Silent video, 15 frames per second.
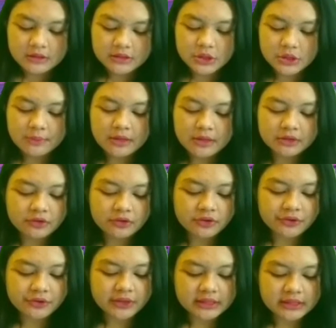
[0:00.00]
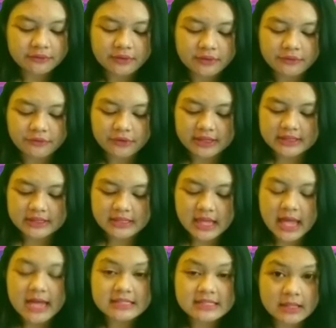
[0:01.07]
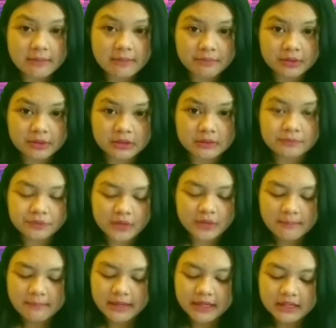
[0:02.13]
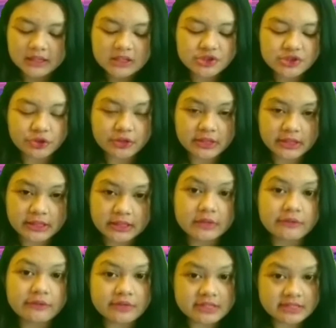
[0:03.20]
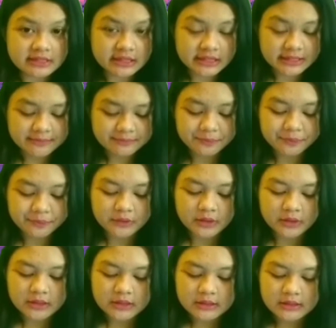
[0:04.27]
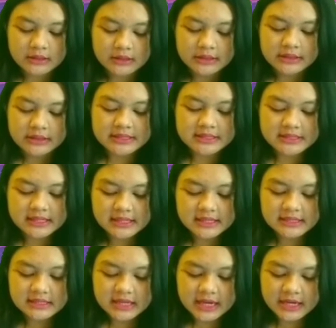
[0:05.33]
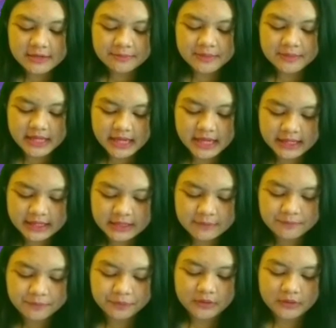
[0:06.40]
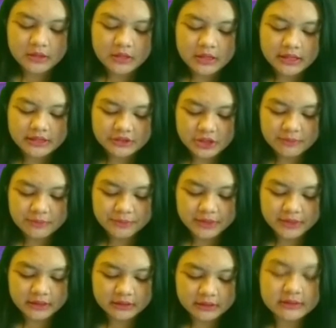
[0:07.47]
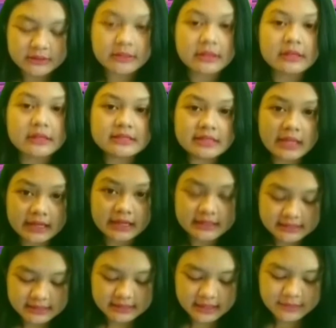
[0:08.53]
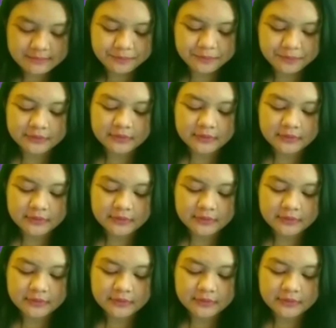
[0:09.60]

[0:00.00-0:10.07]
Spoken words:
some other creative reference. Example, Michael Jordan the first time, the 6th NBA champion the second time,